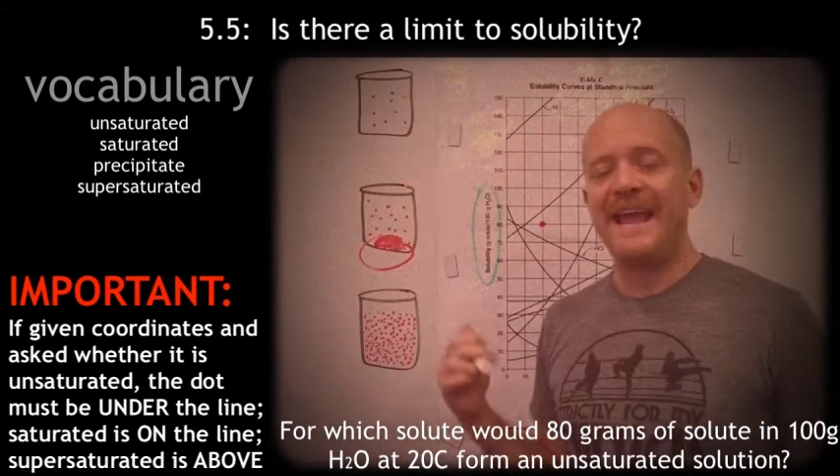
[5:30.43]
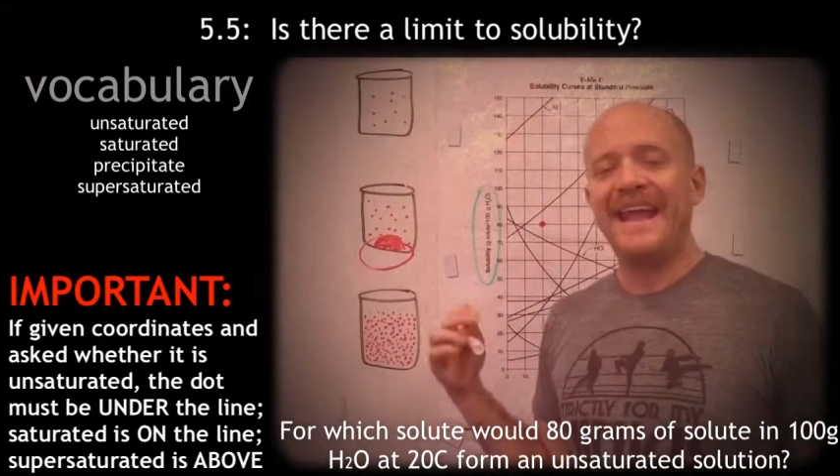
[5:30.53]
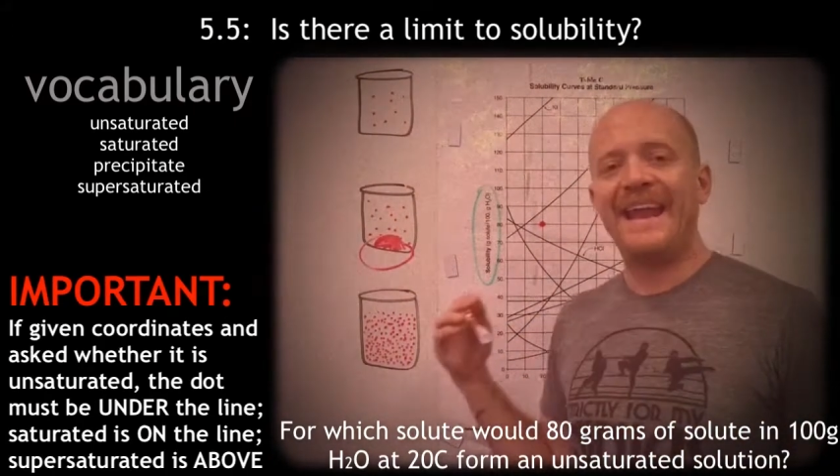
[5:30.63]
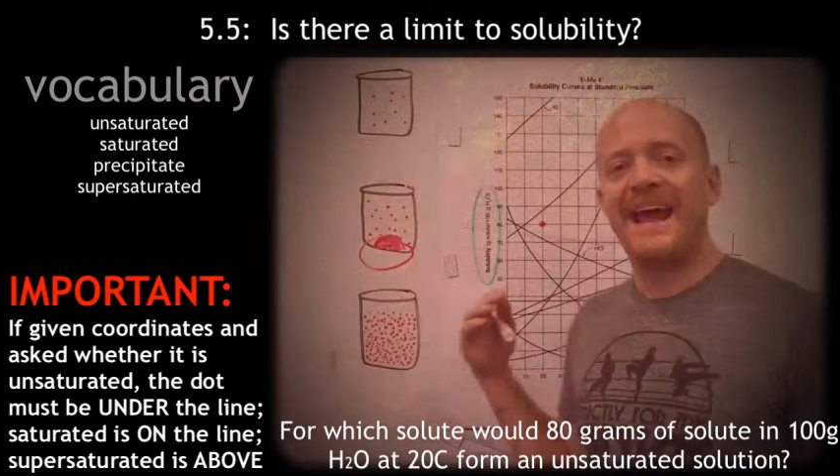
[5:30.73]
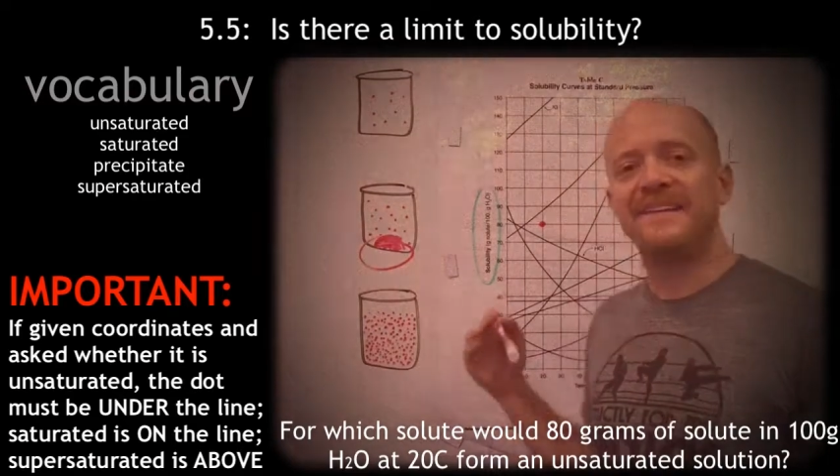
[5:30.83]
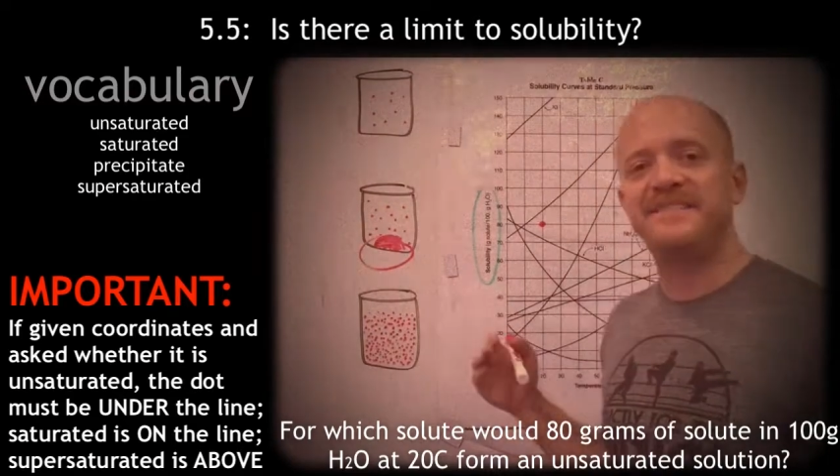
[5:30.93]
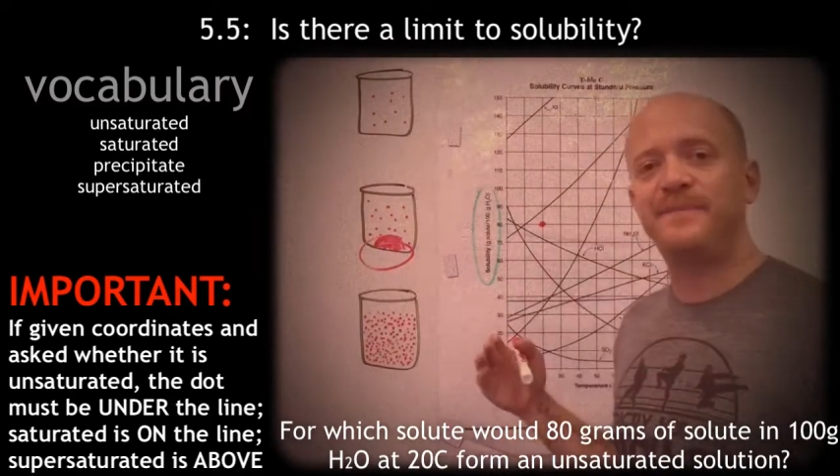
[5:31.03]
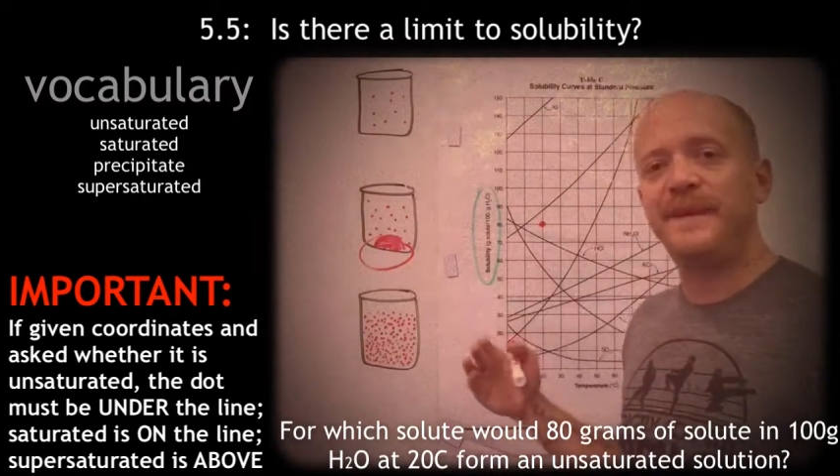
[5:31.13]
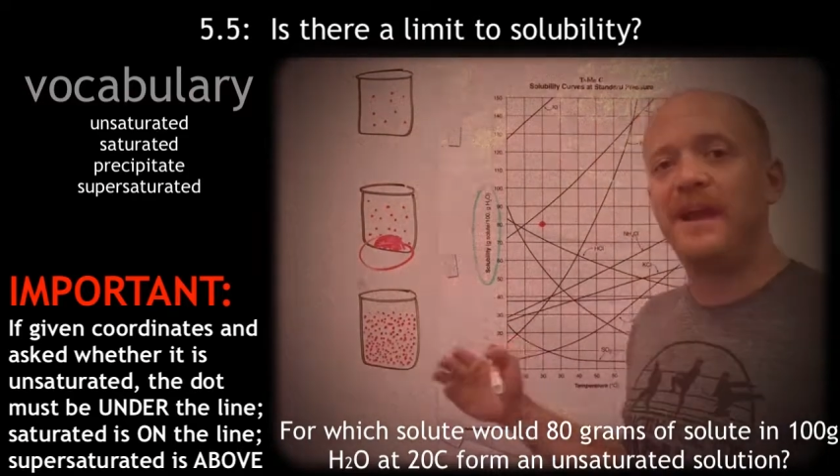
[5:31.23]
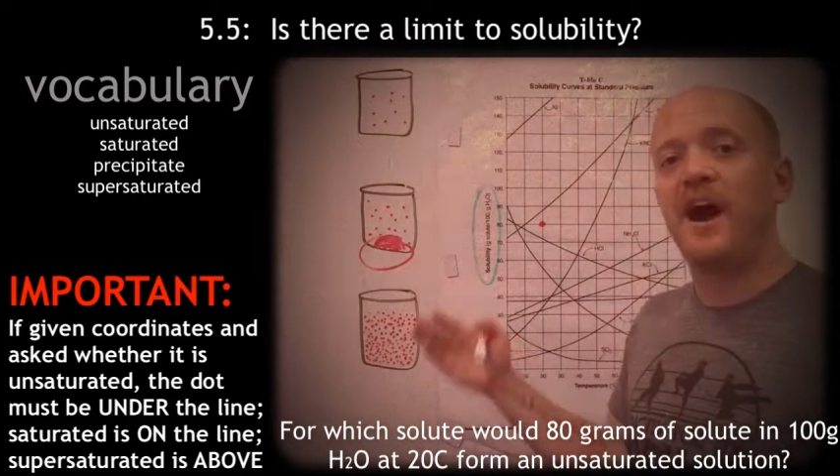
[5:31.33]
it has to
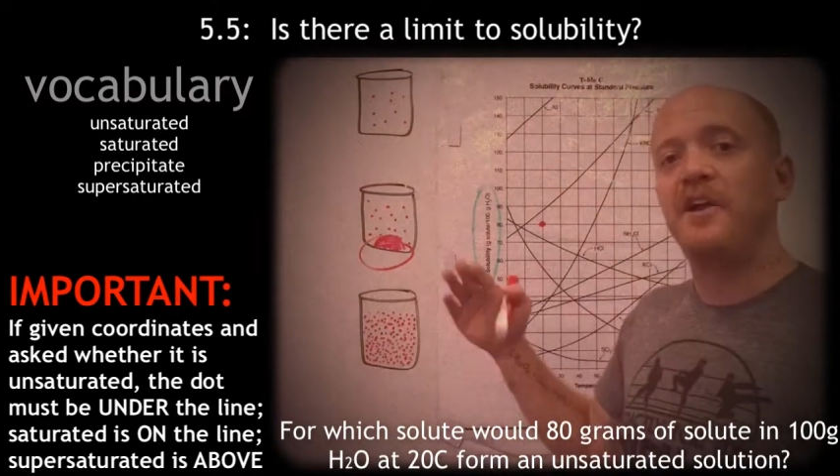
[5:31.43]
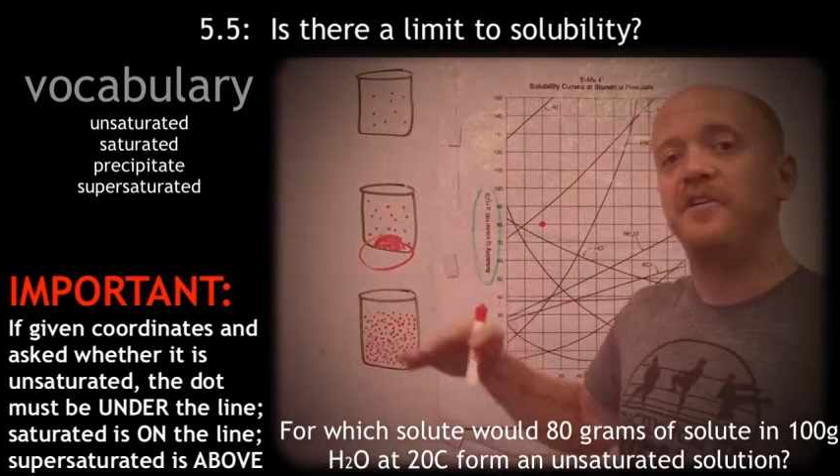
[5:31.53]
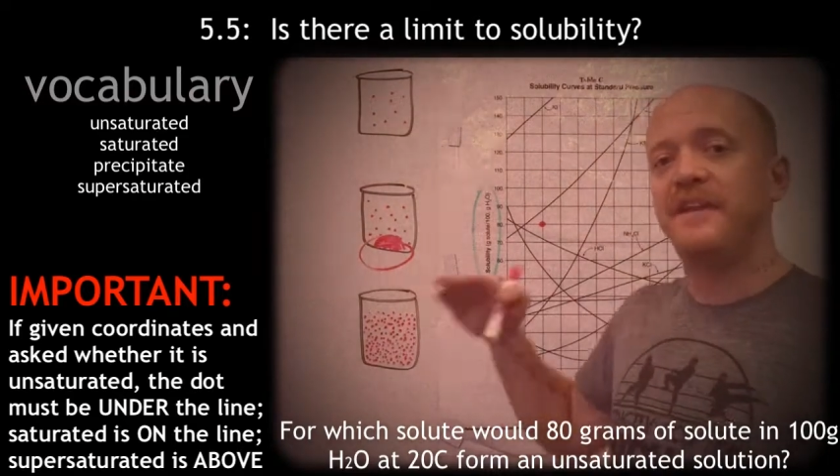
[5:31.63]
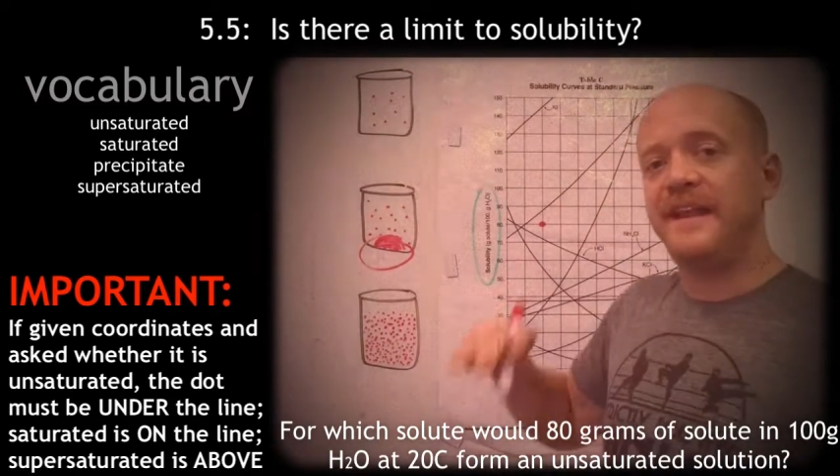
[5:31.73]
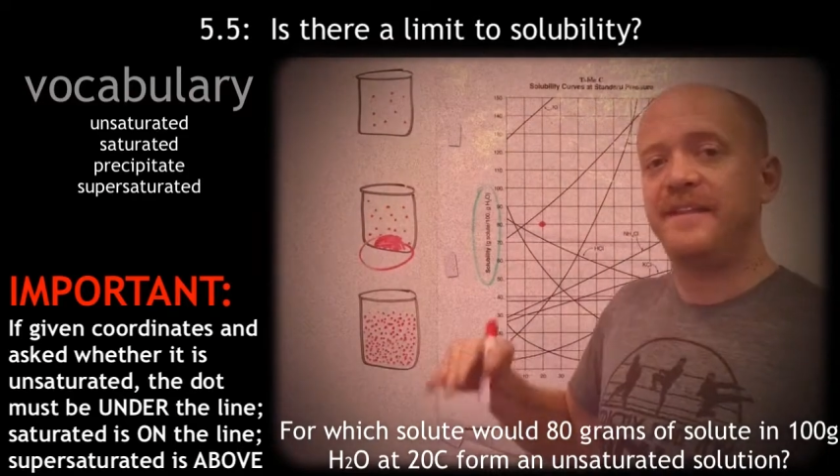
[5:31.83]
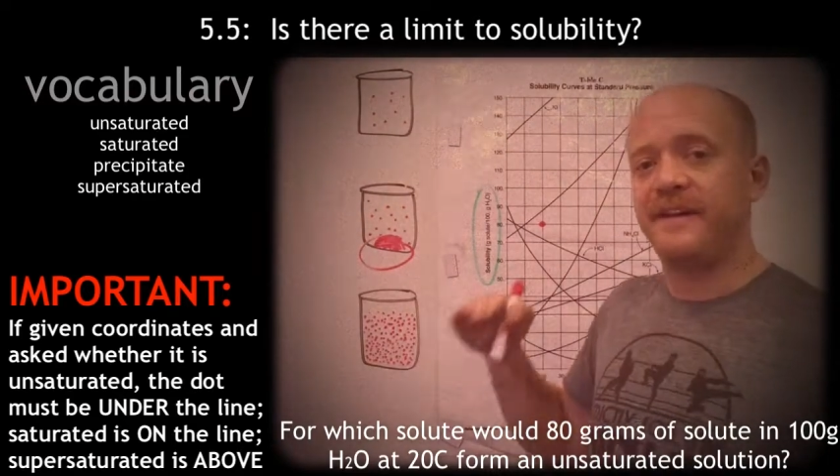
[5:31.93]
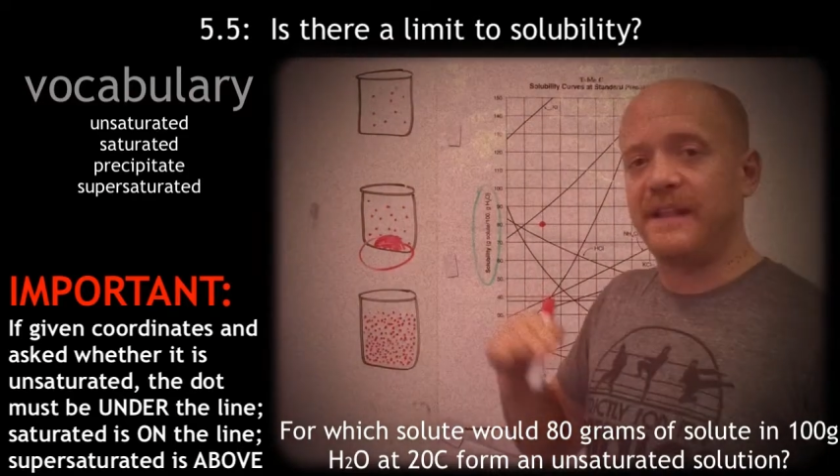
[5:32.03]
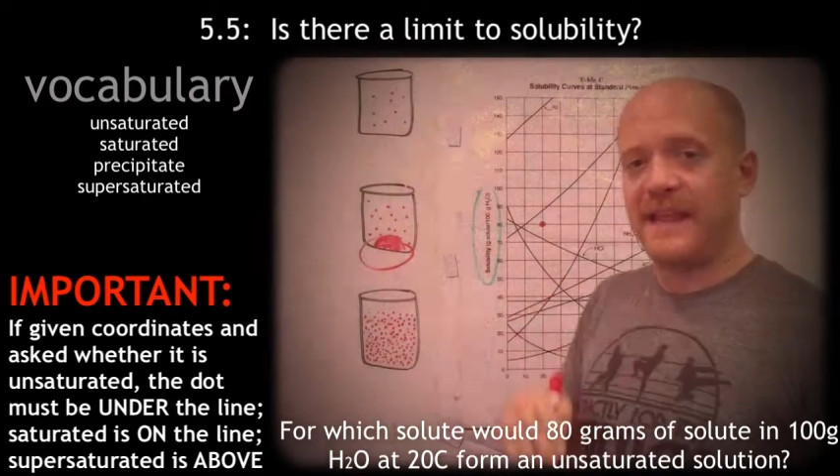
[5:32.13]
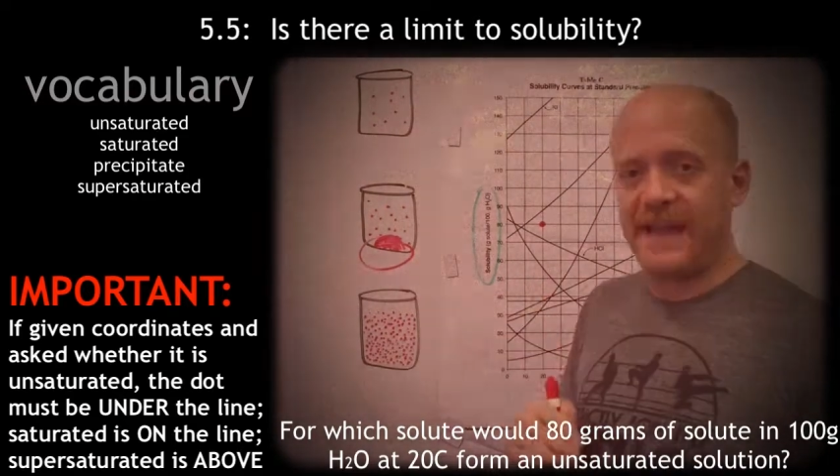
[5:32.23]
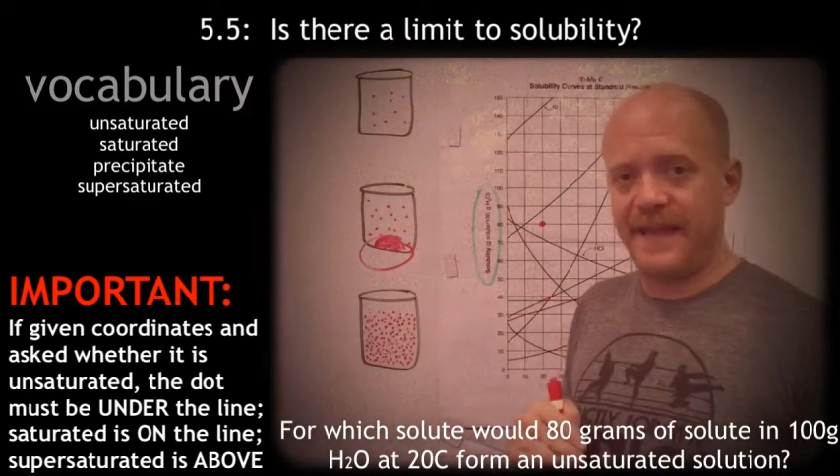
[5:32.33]
be underneath a
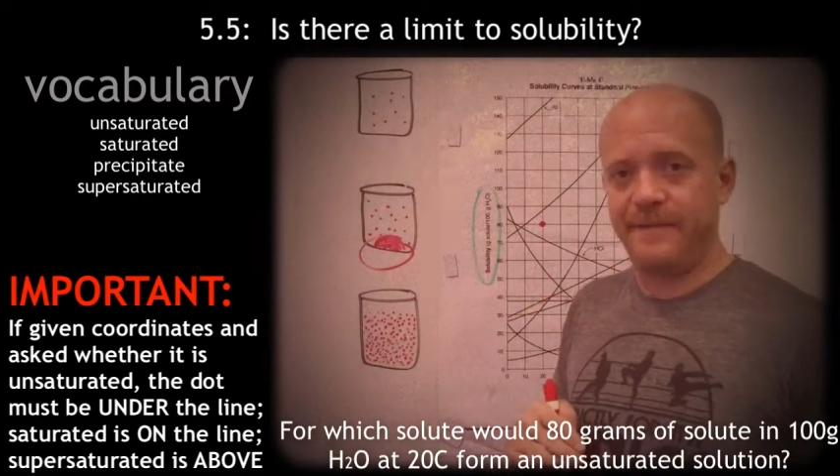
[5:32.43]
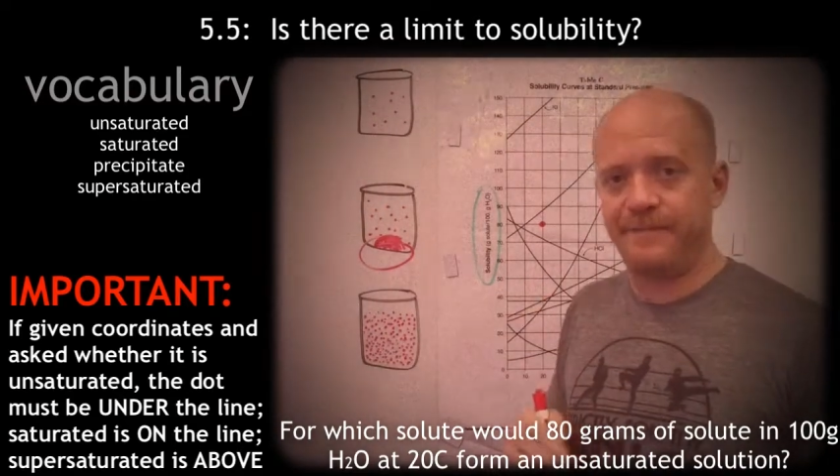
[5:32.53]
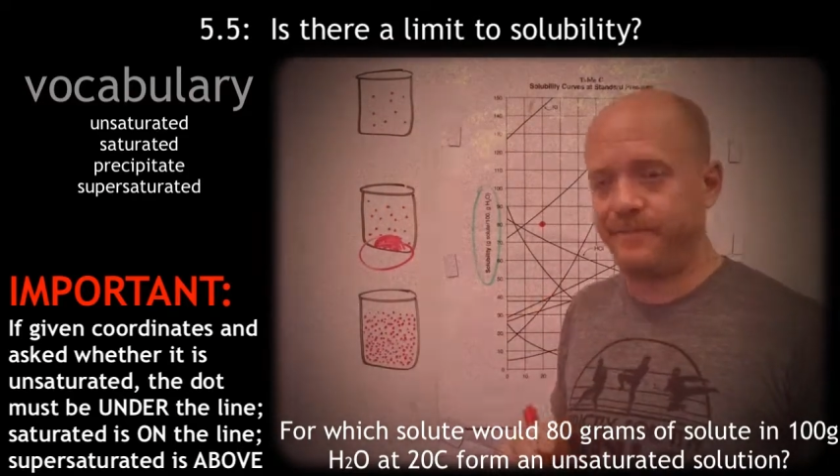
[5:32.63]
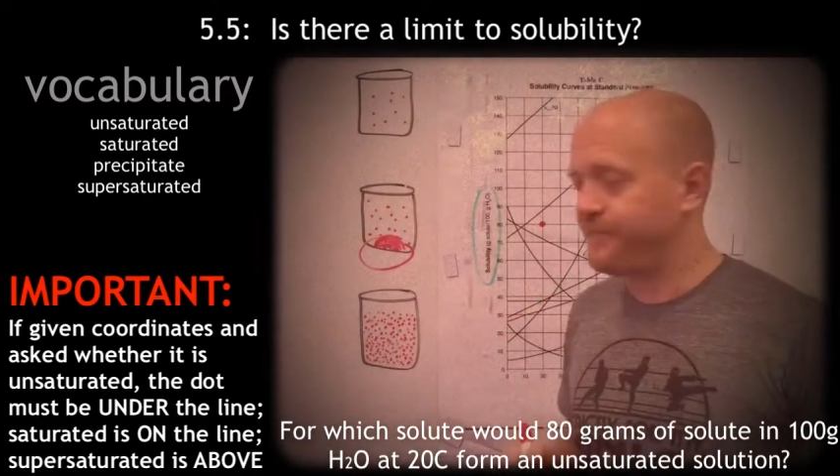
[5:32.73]
line.